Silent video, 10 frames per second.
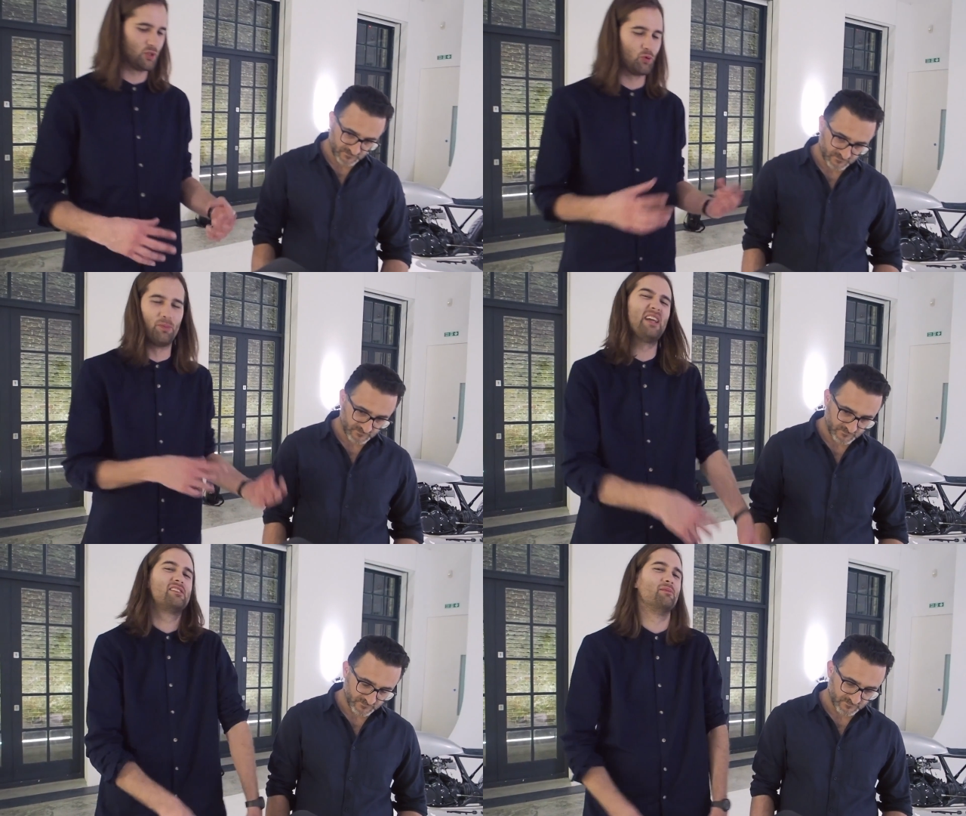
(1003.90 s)
Speaker 1: we'll
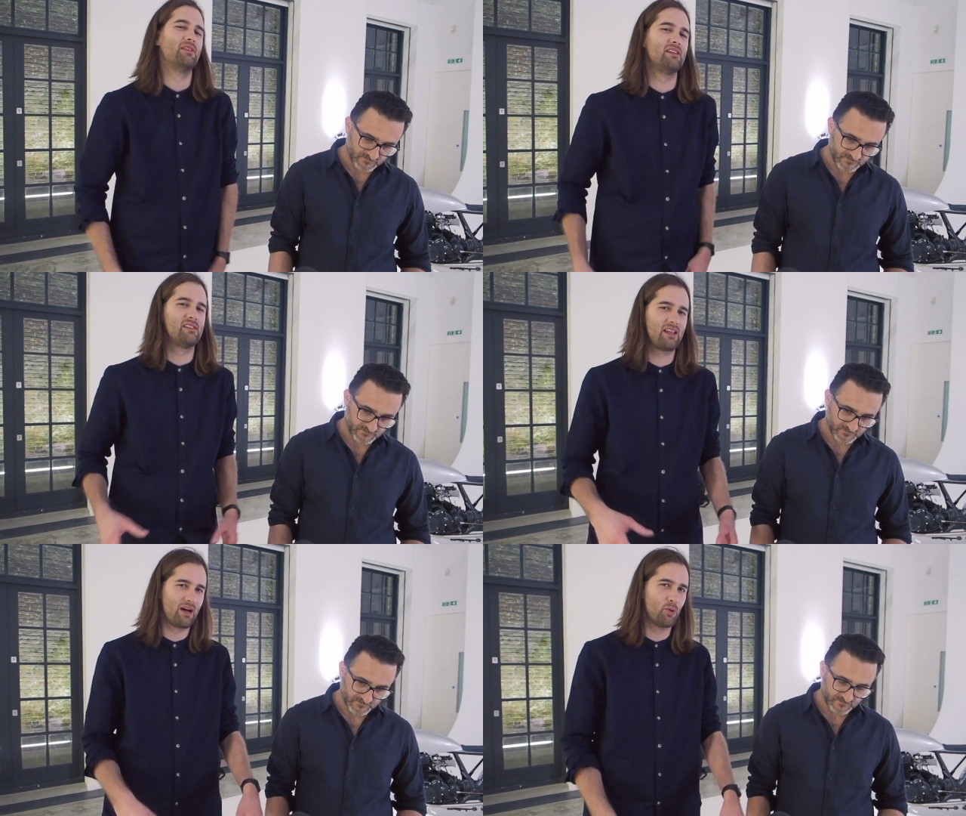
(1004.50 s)
make something,
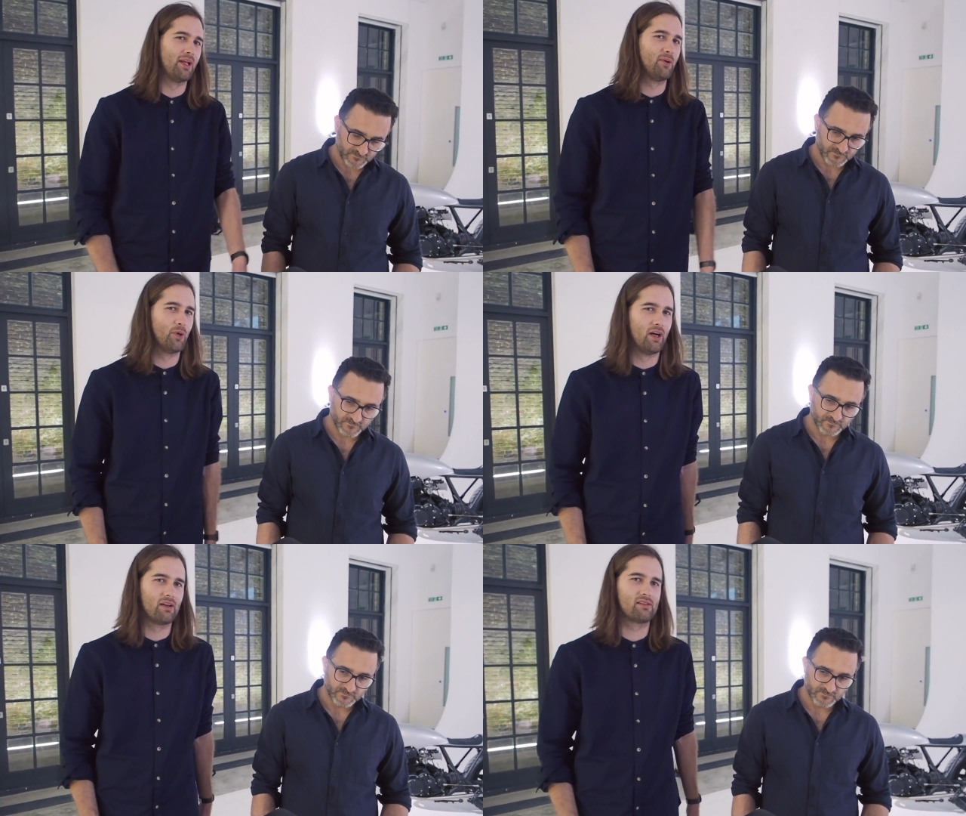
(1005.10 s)
see how well it
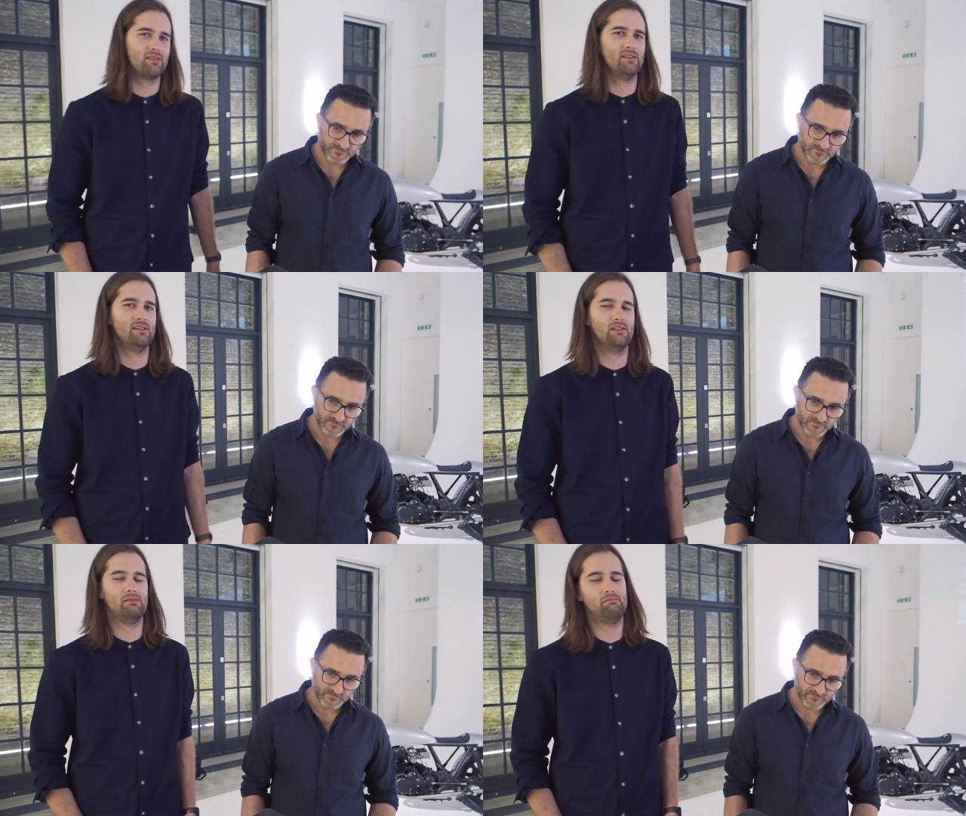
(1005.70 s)
works,
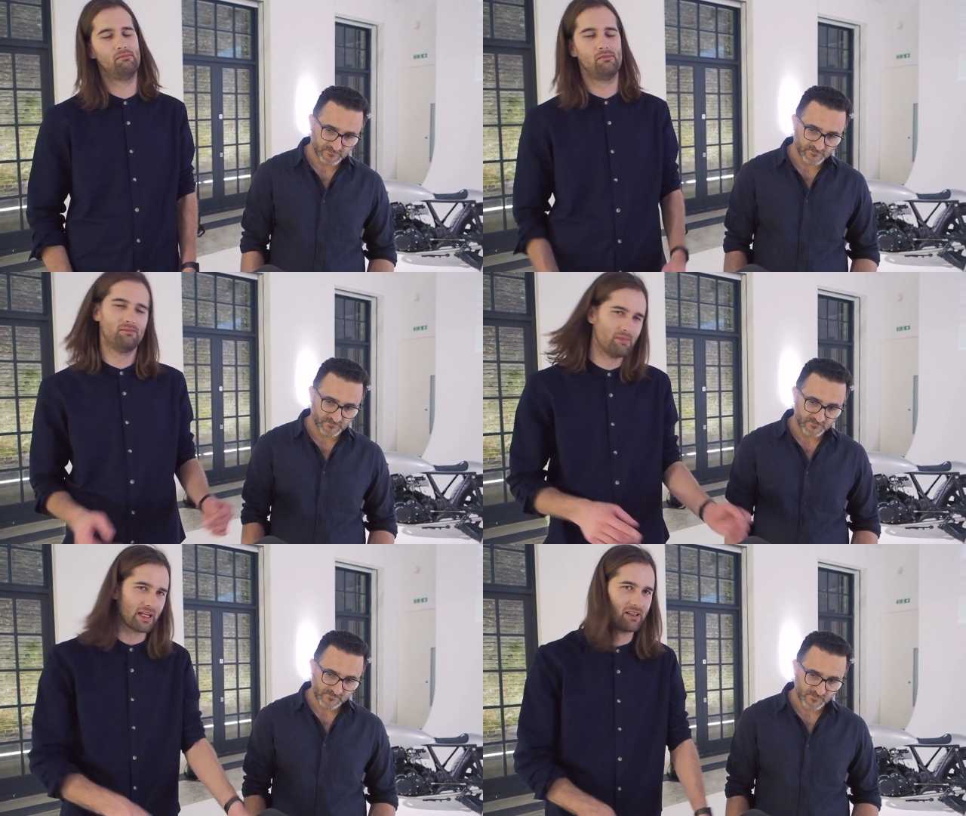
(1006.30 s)

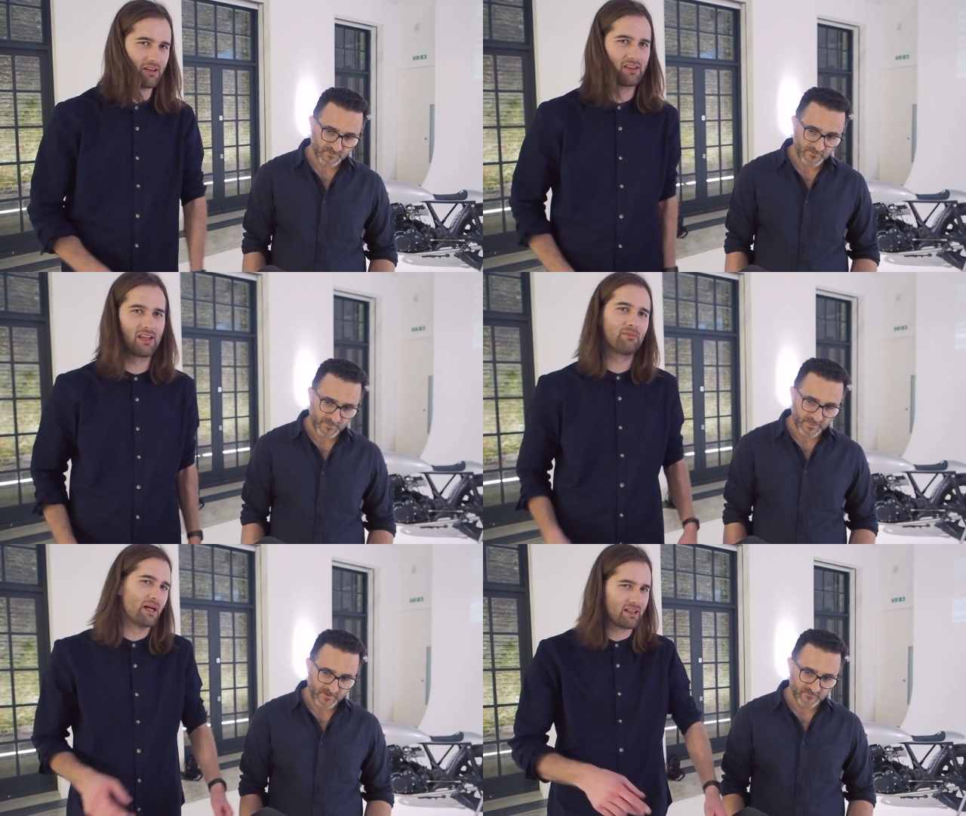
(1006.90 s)
make another
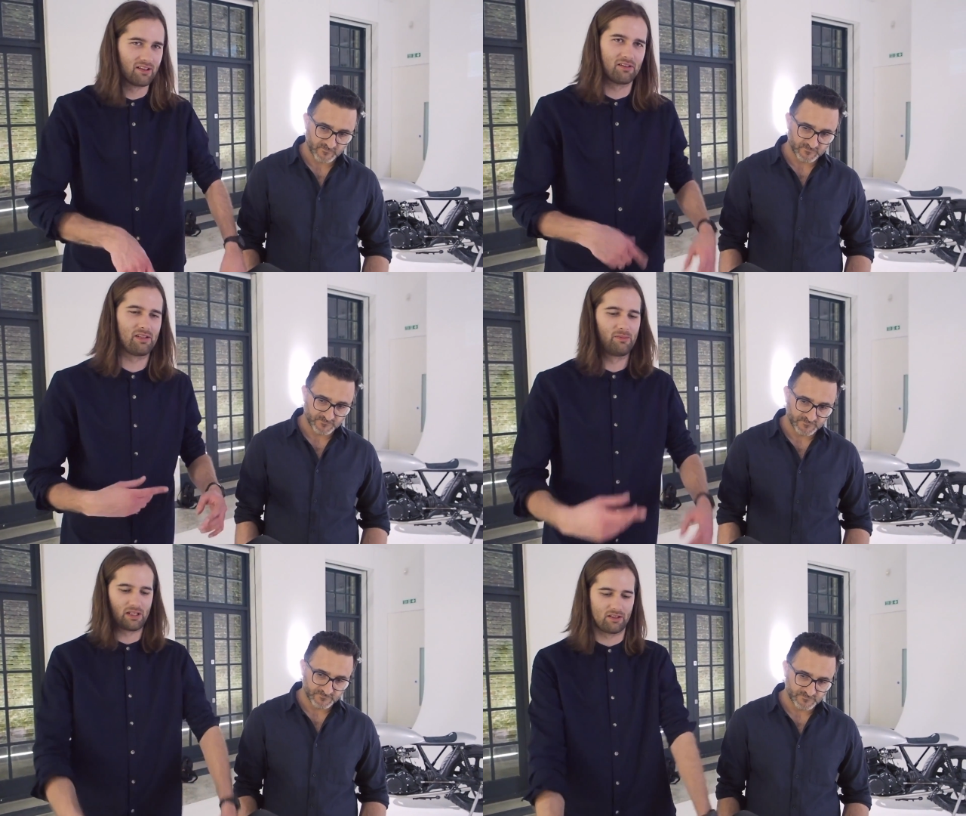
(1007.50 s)
thing, make another
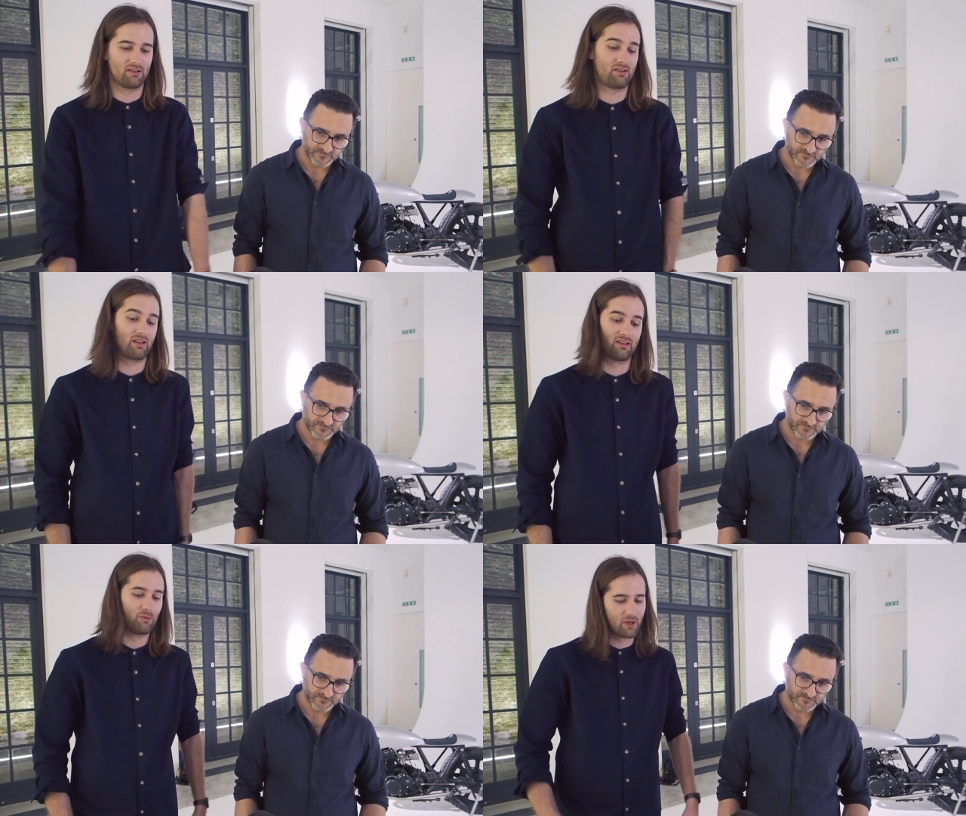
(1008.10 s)
thing, make another thing,
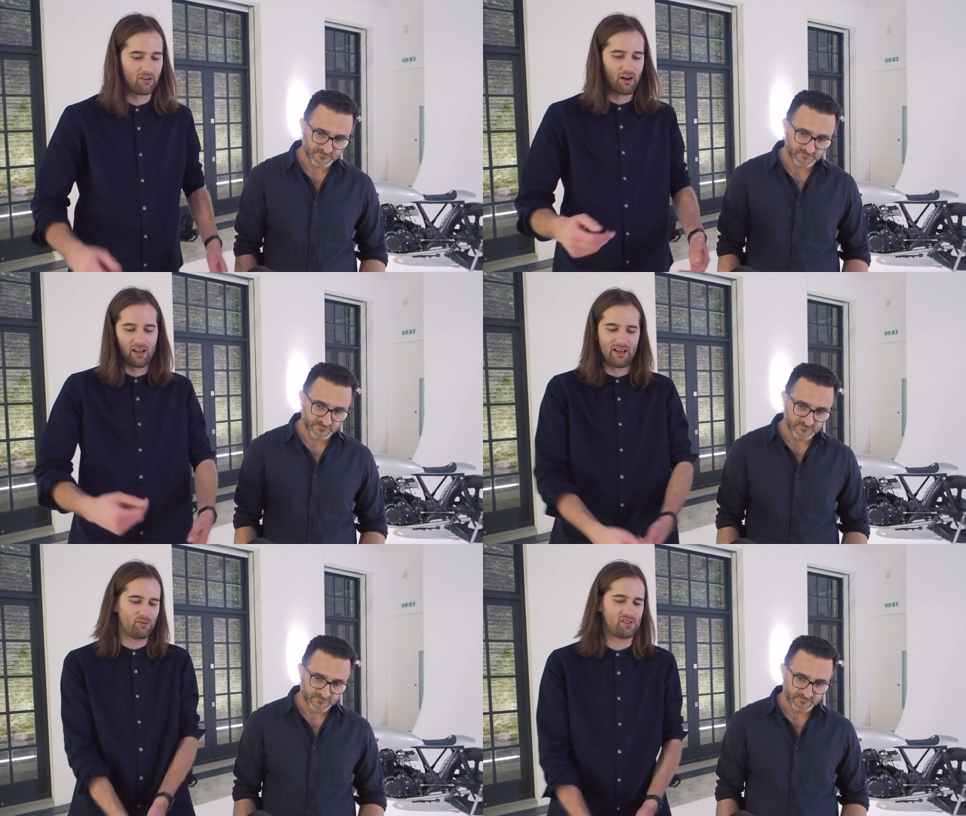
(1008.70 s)
and then we'll go, right,
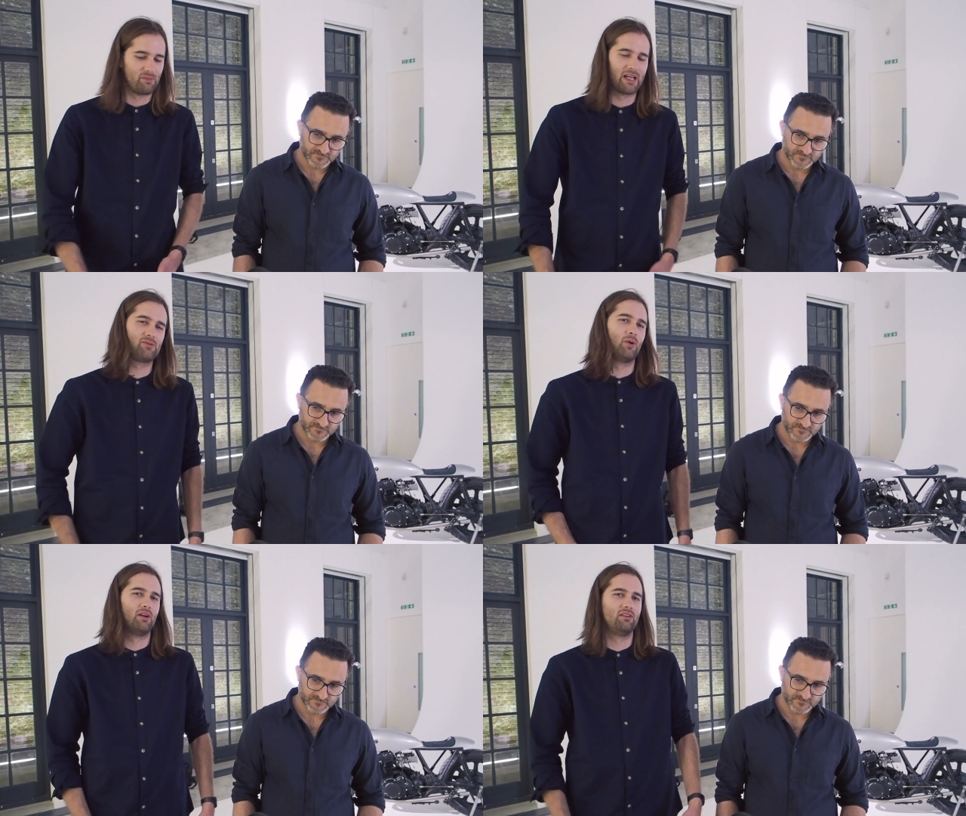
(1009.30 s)
that was the best
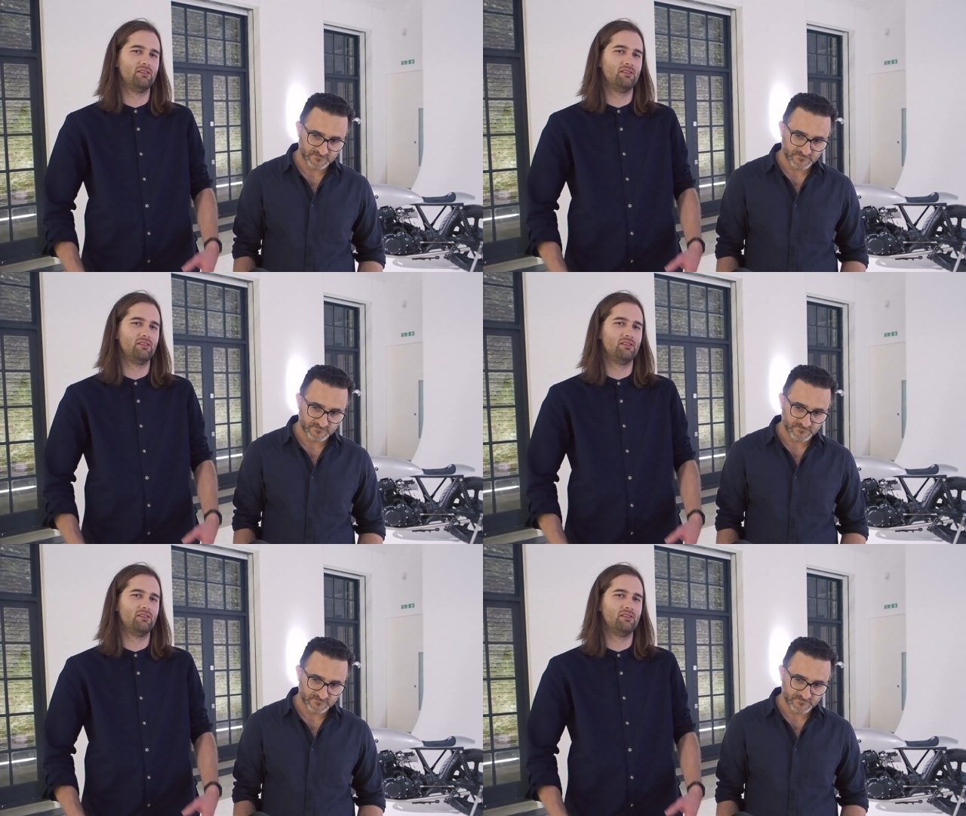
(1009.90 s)
one.